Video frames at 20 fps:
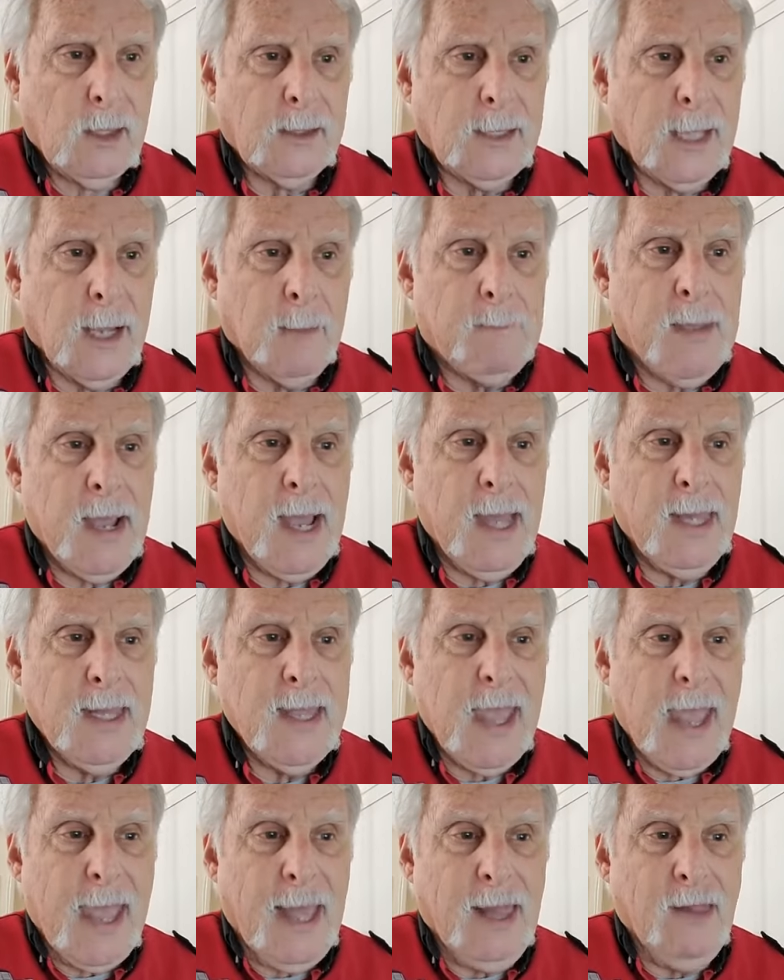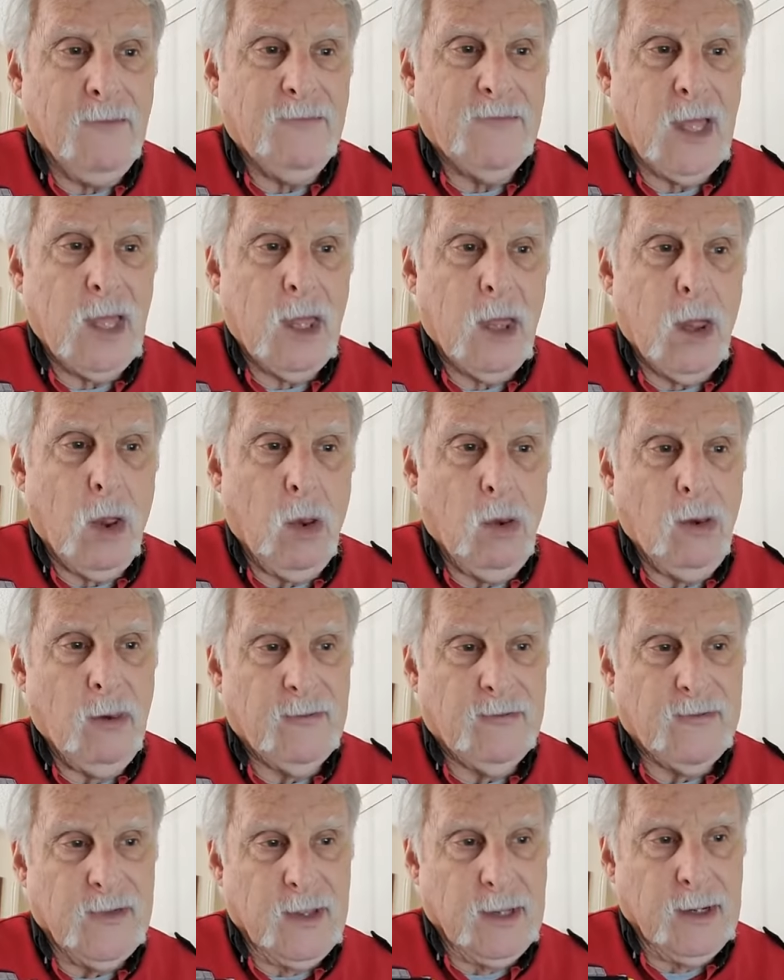Now, polyalpha
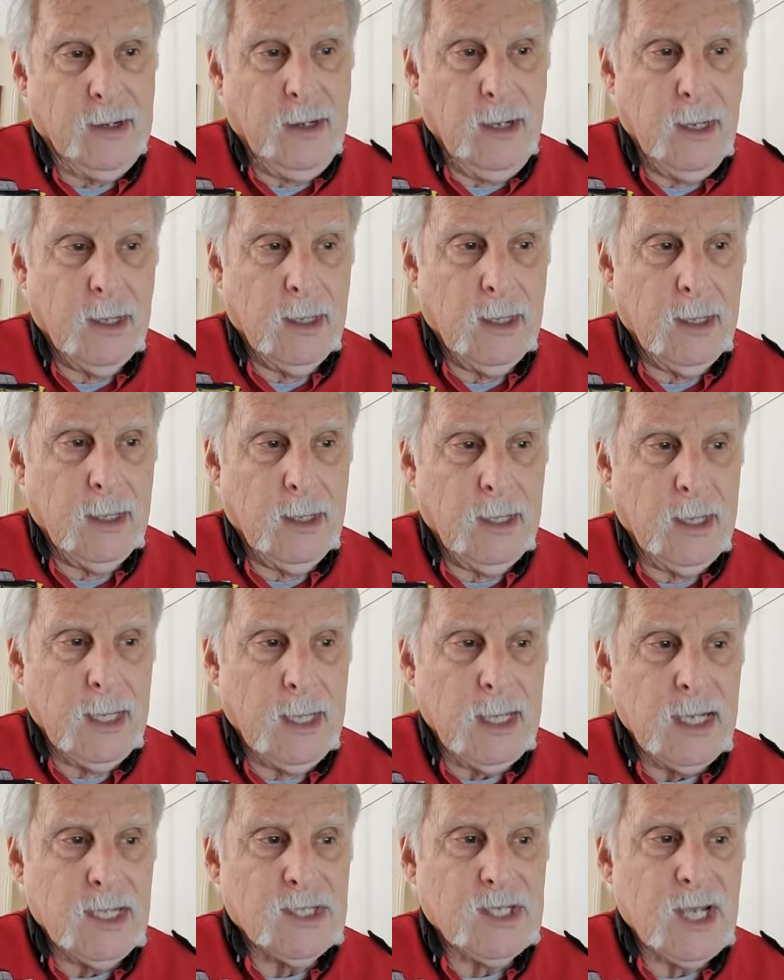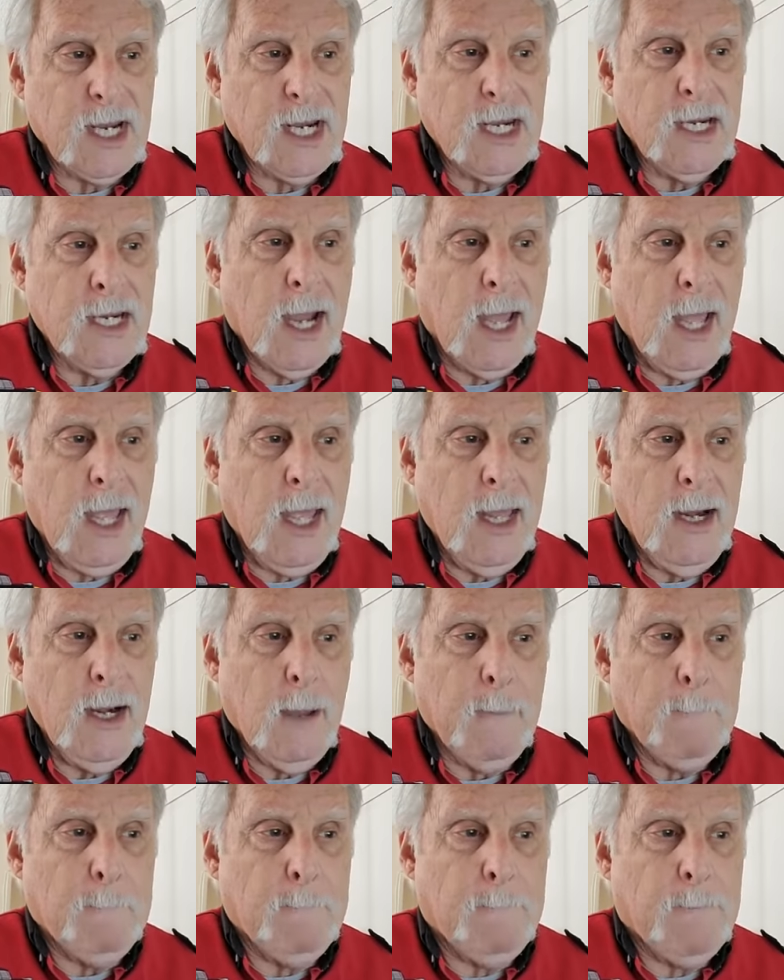olefin is a
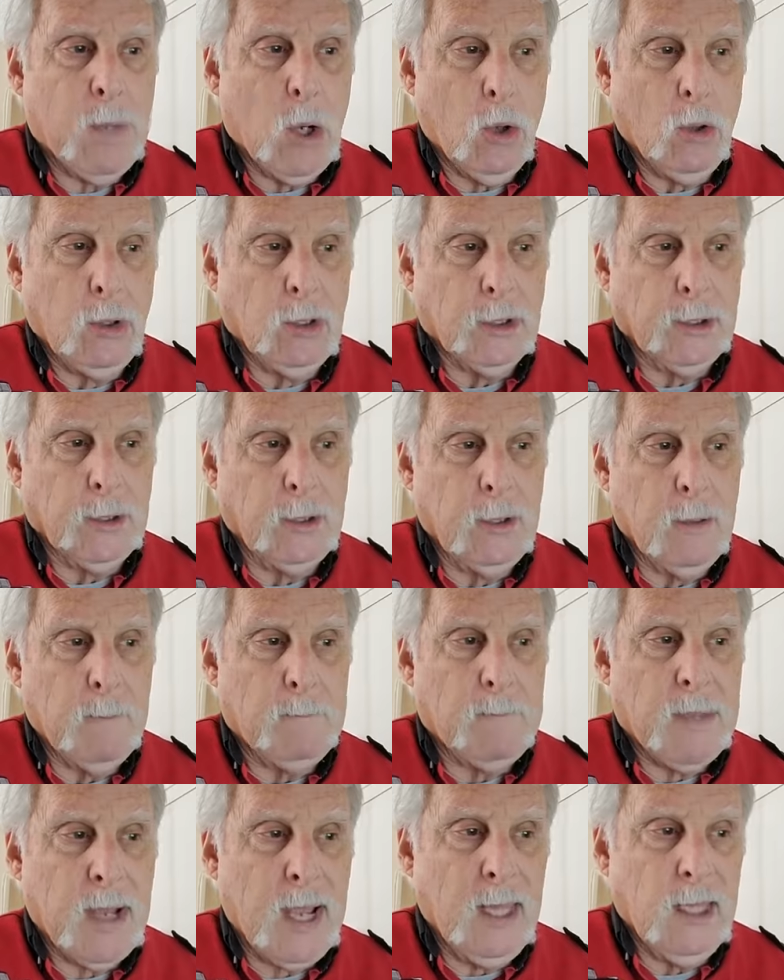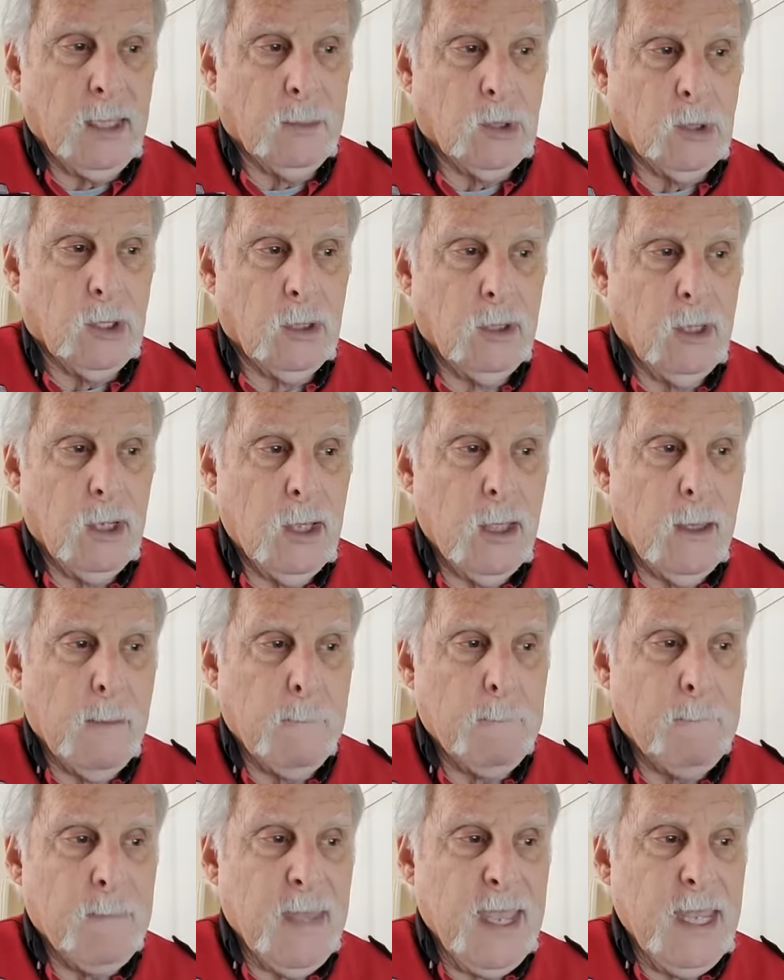non-polar polymer
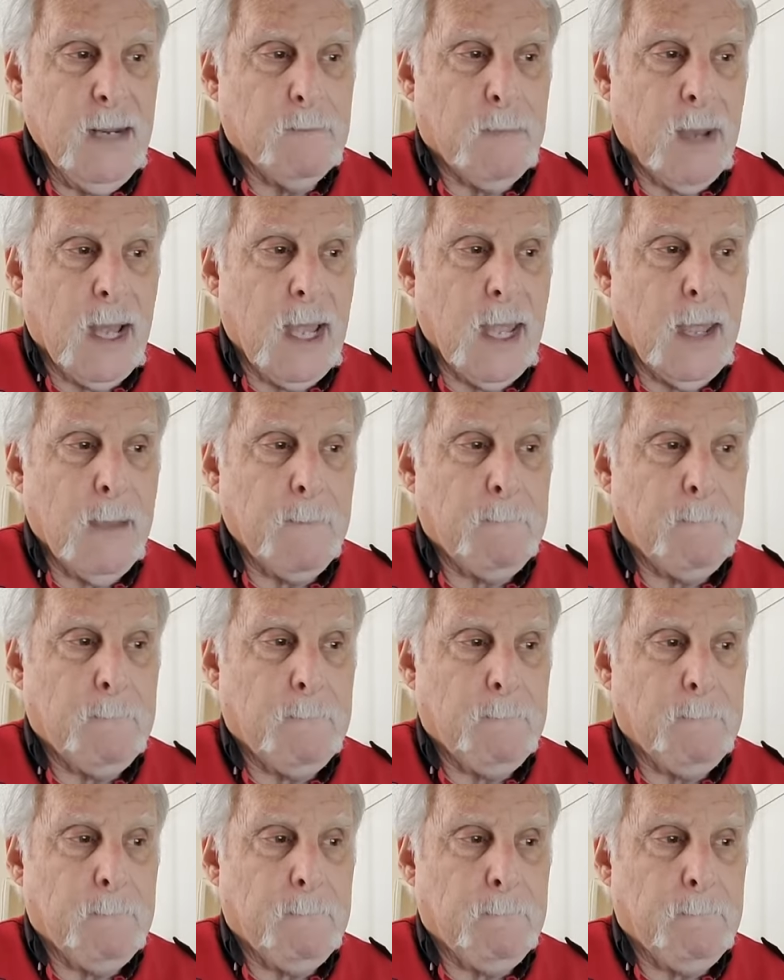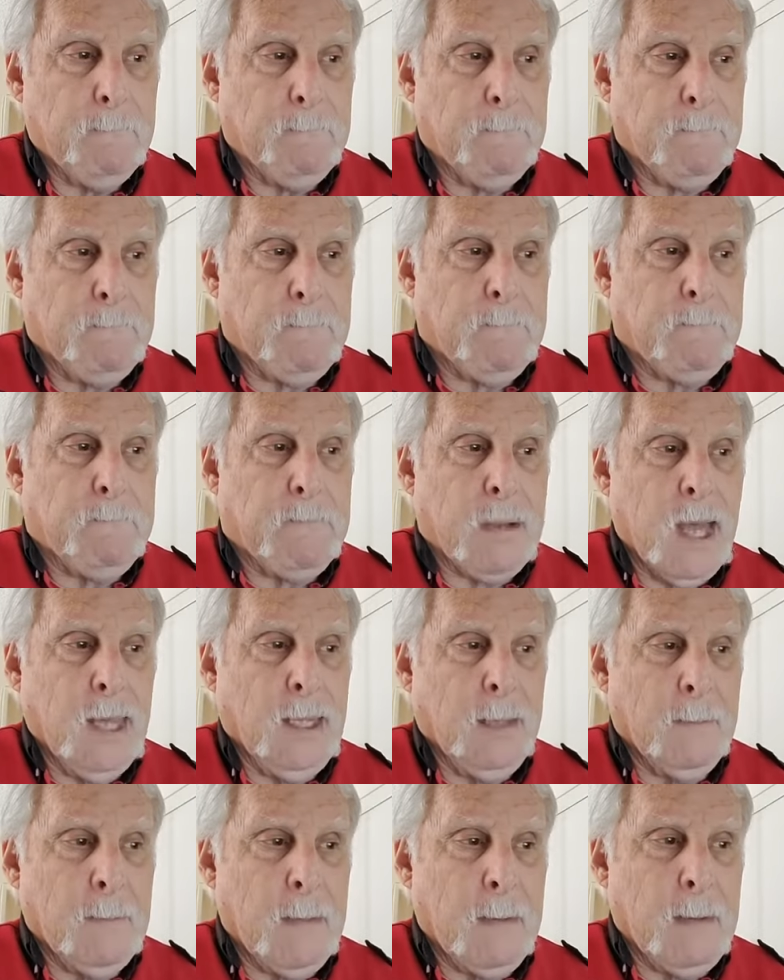made by
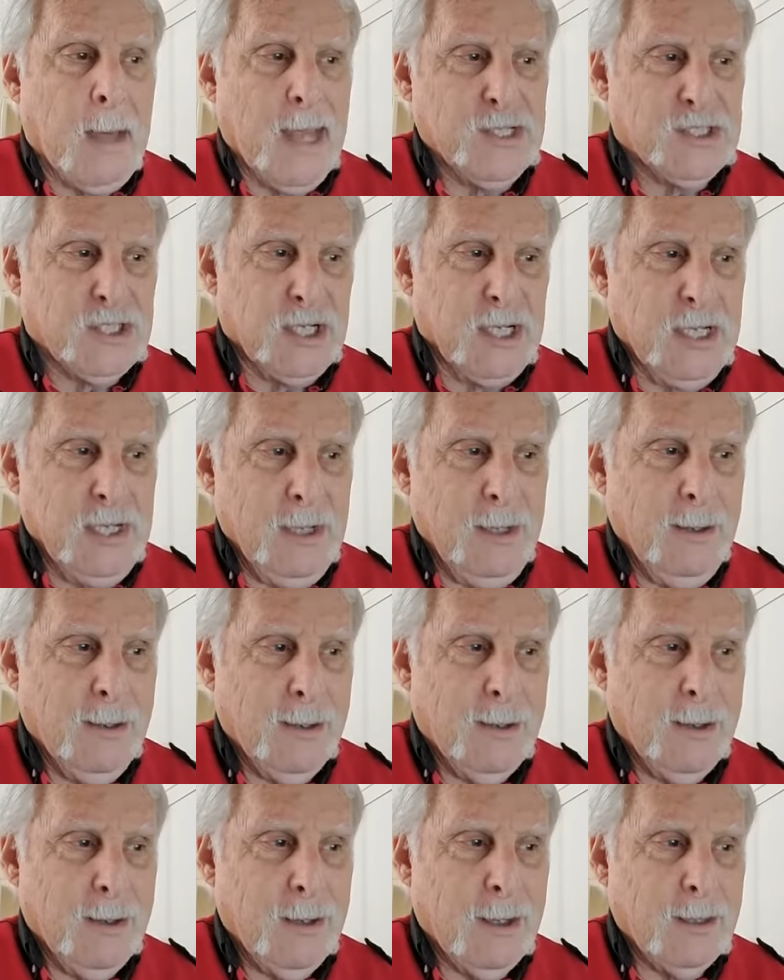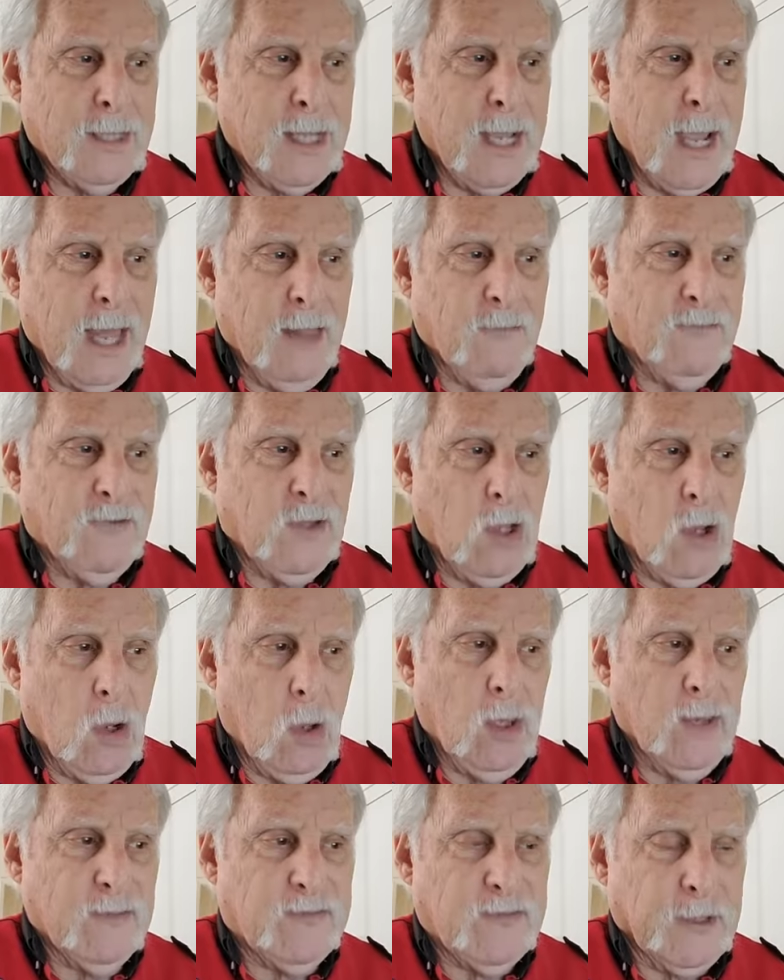polymerizing the alpha
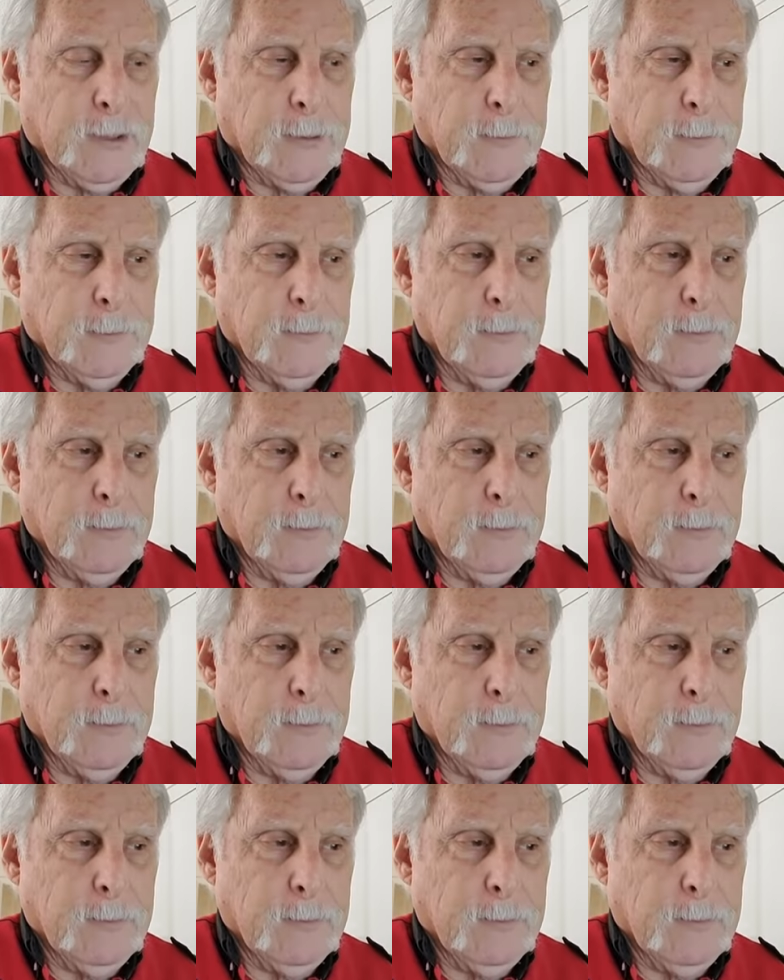olefin.